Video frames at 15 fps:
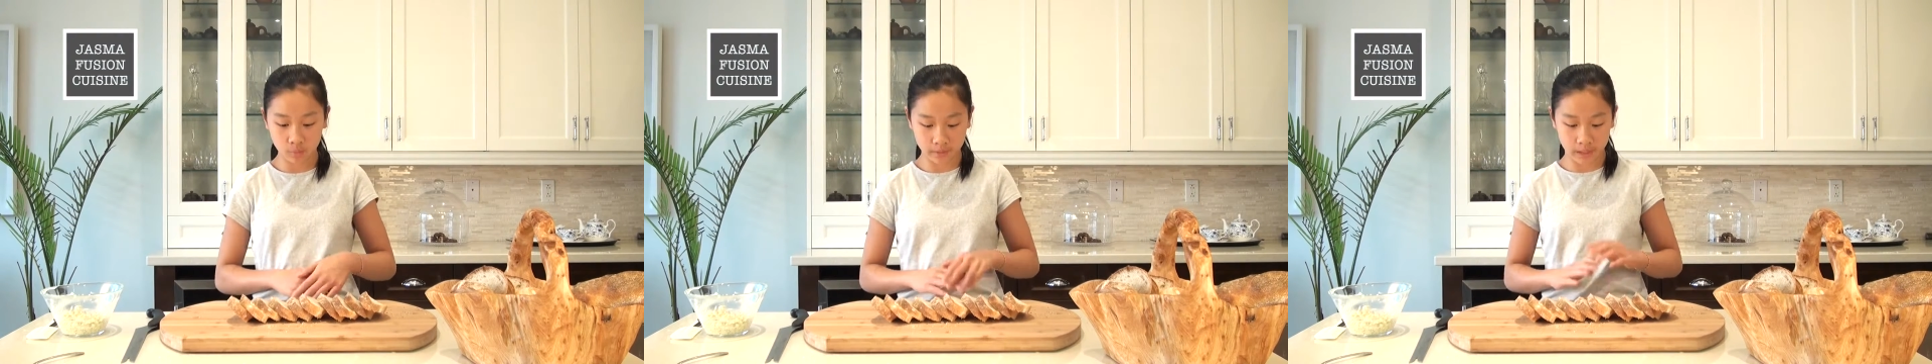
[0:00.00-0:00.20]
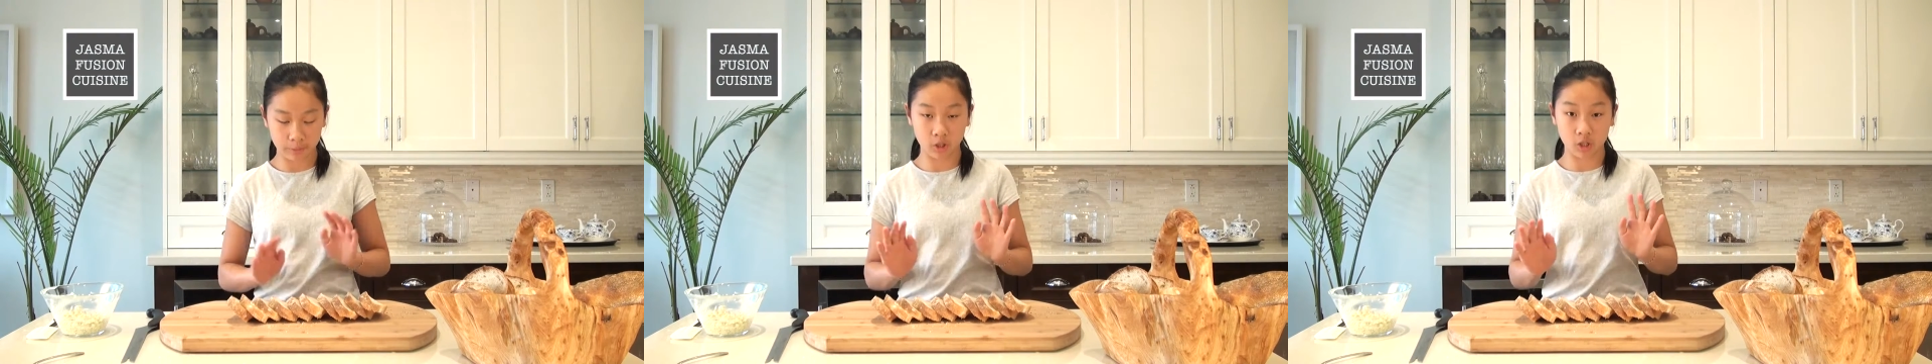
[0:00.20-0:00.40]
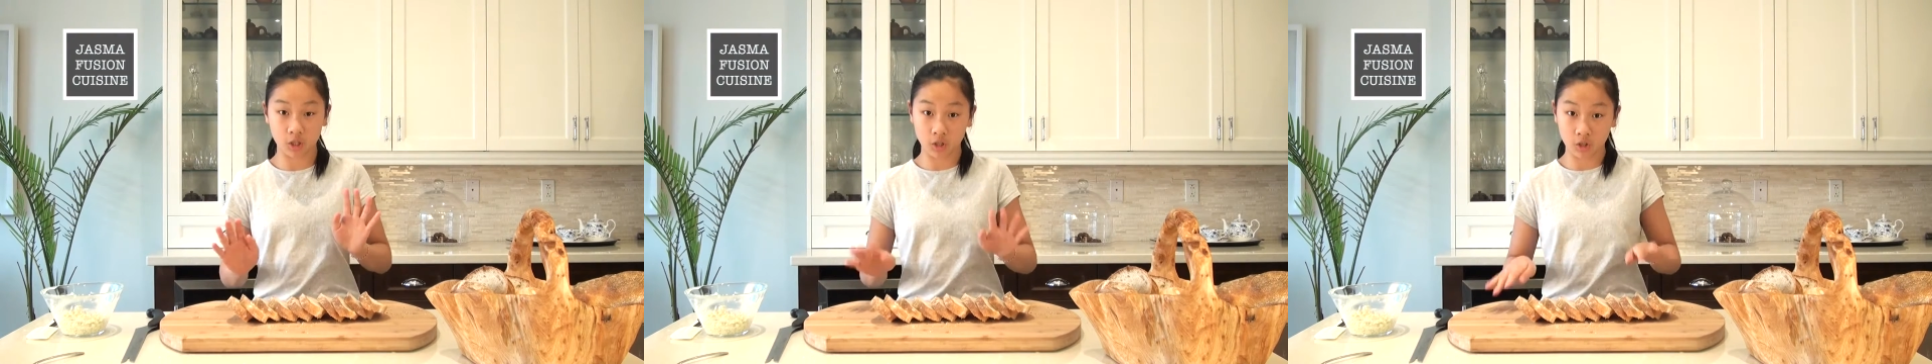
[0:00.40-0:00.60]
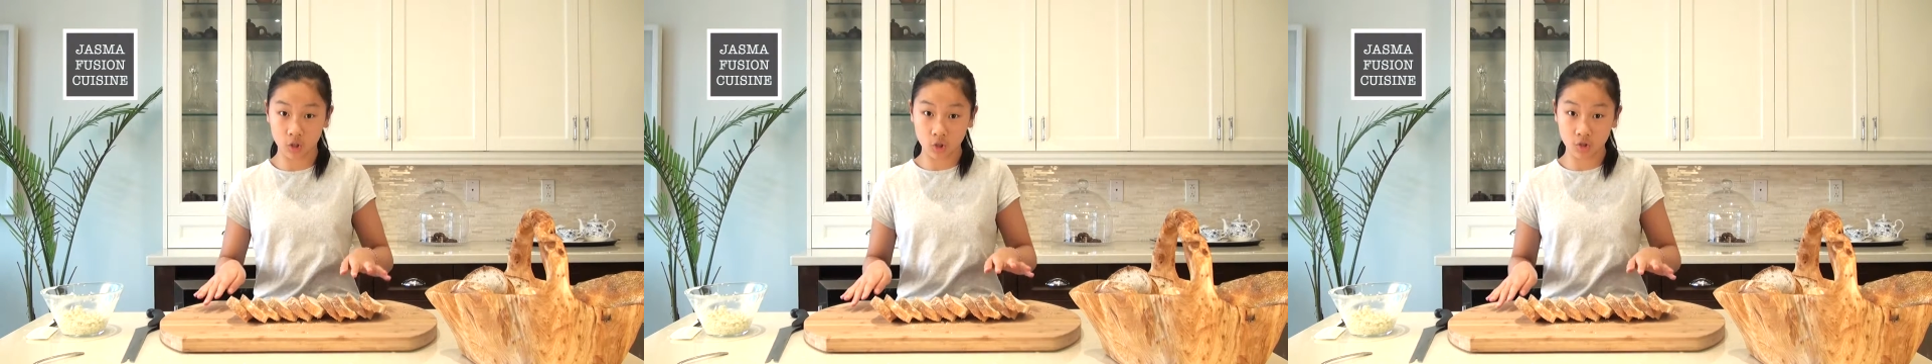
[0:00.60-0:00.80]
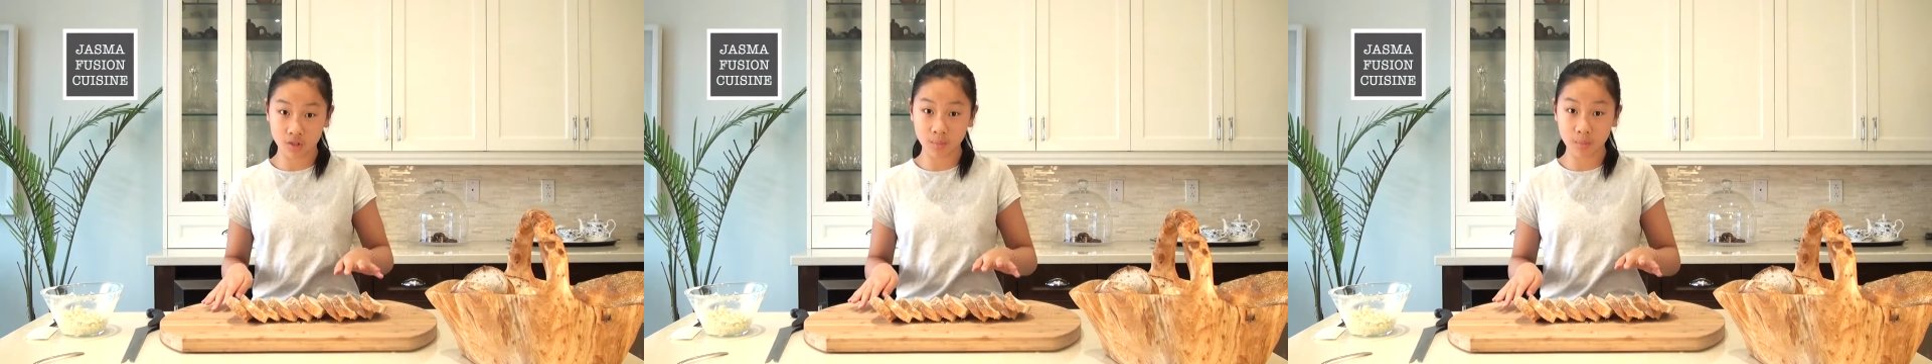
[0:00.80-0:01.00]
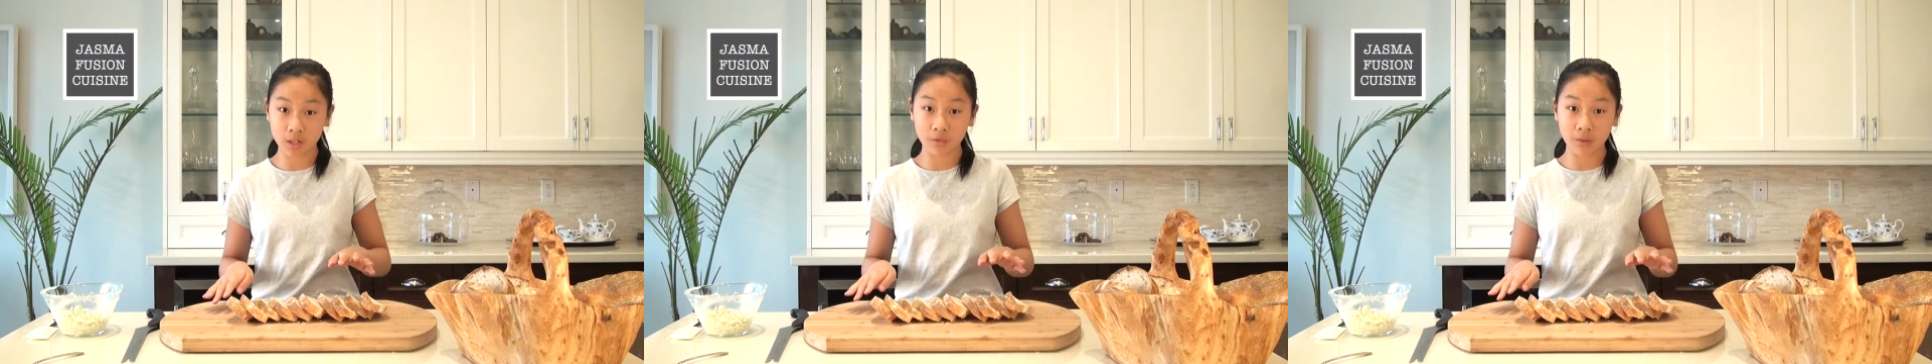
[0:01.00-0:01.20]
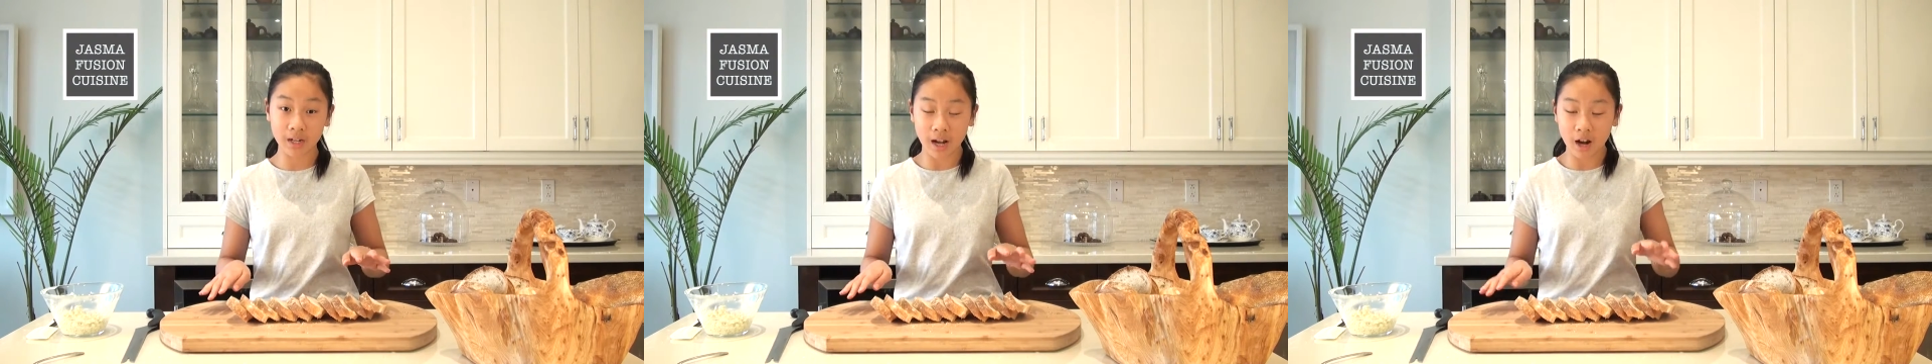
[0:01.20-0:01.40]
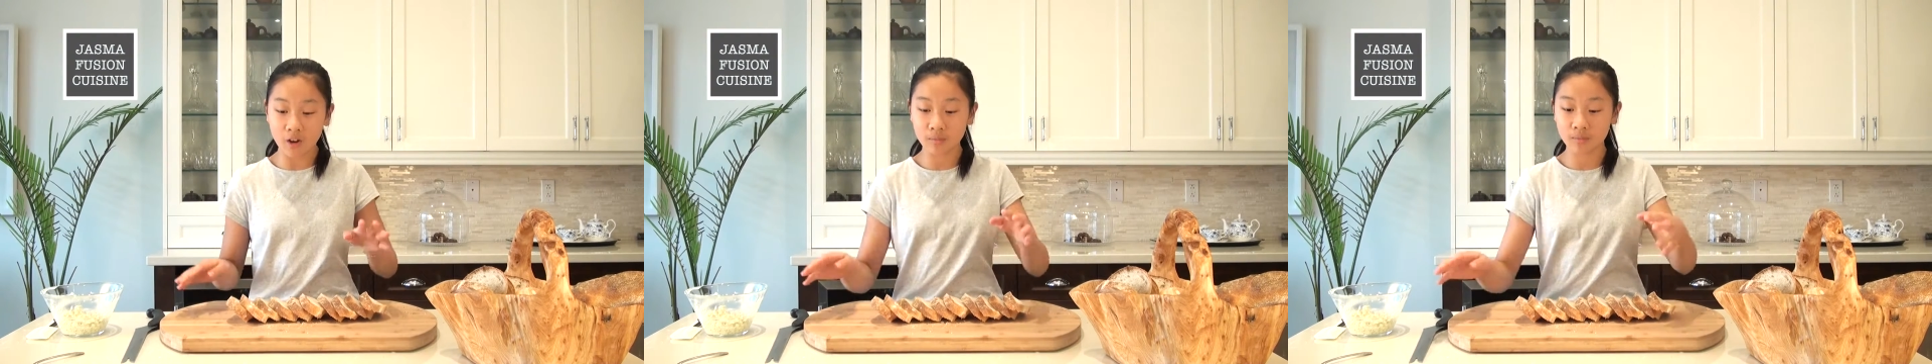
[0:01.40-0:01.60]
but I'm just going to do this much for
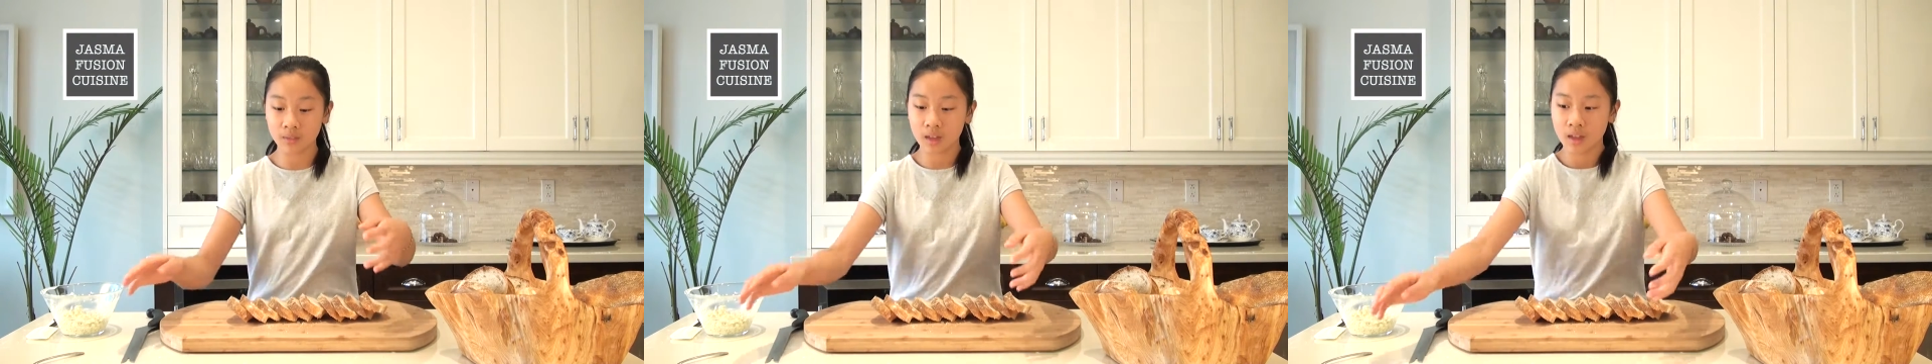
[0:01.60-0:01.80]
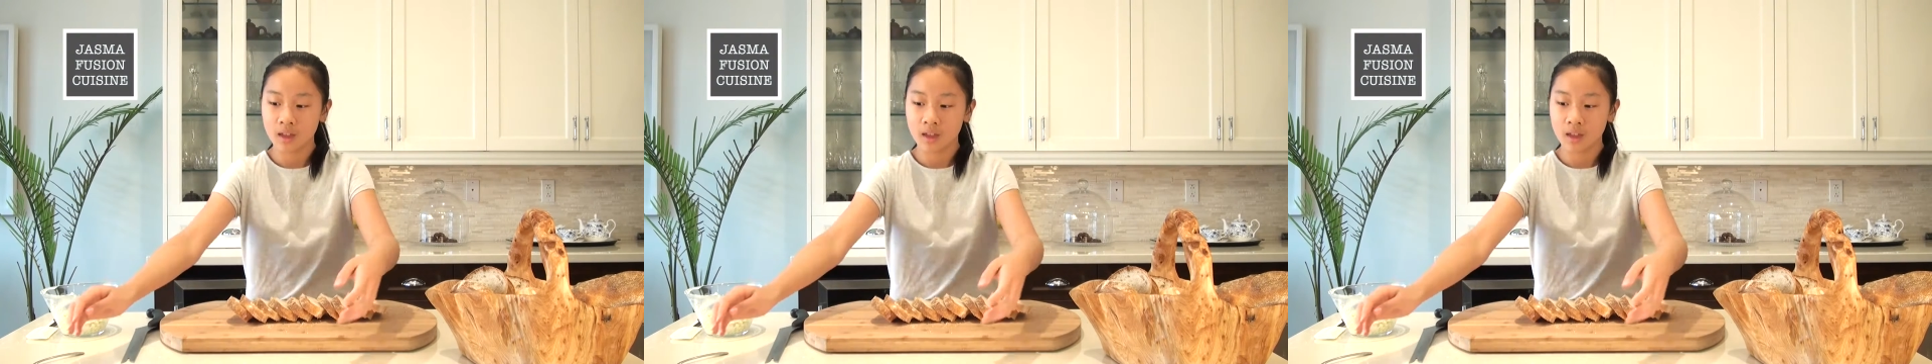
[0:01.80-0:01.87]
now.